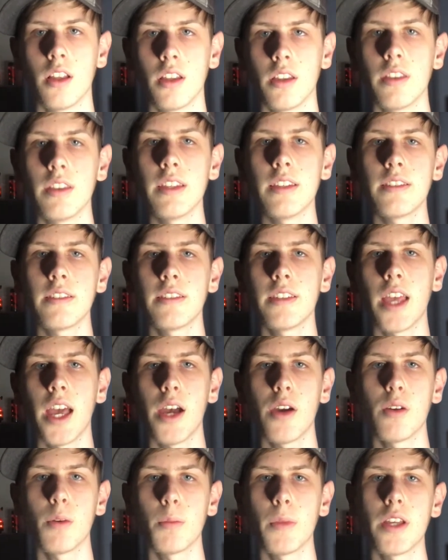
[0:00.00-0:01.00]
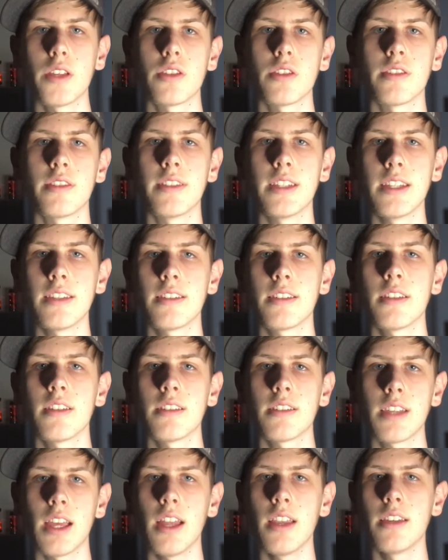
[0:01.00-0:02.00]
This is how it measures distance
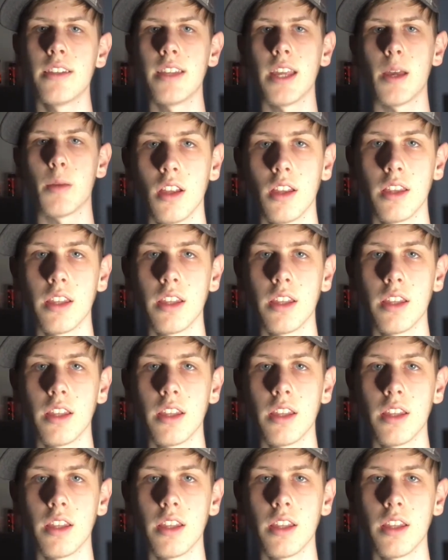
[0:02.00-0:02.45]
and depth.